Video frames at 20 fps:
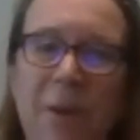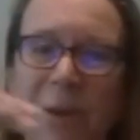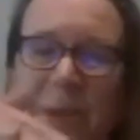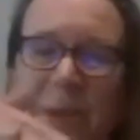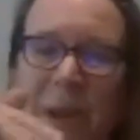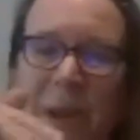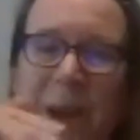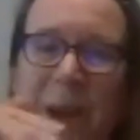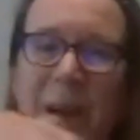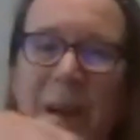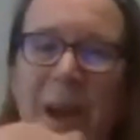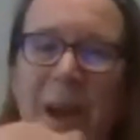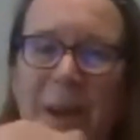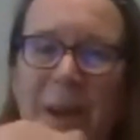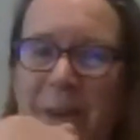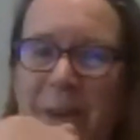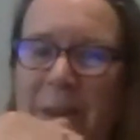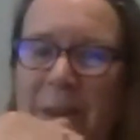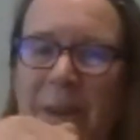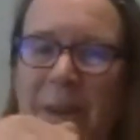were taught
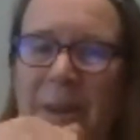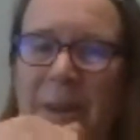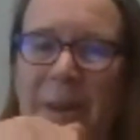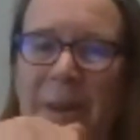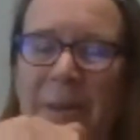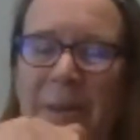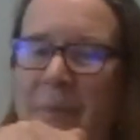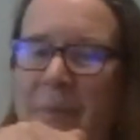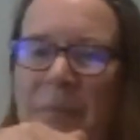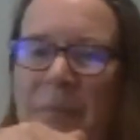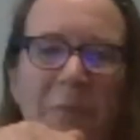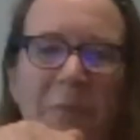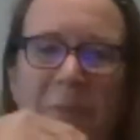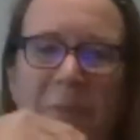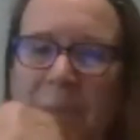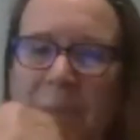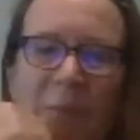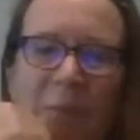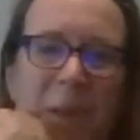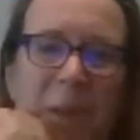
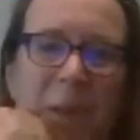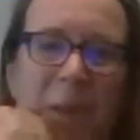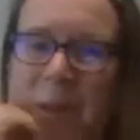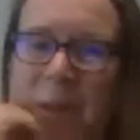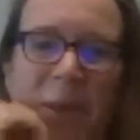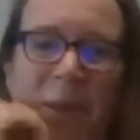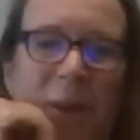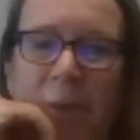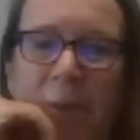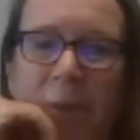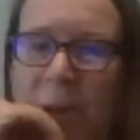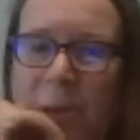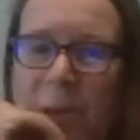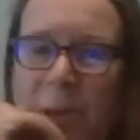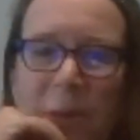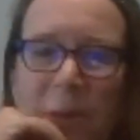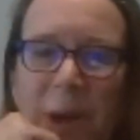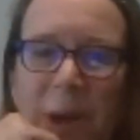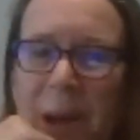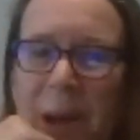isn't
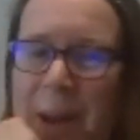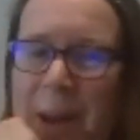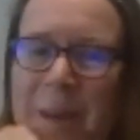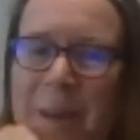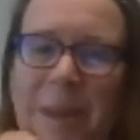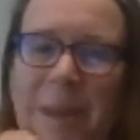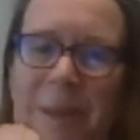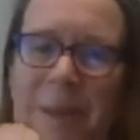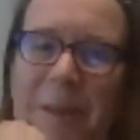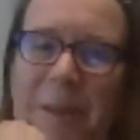always right.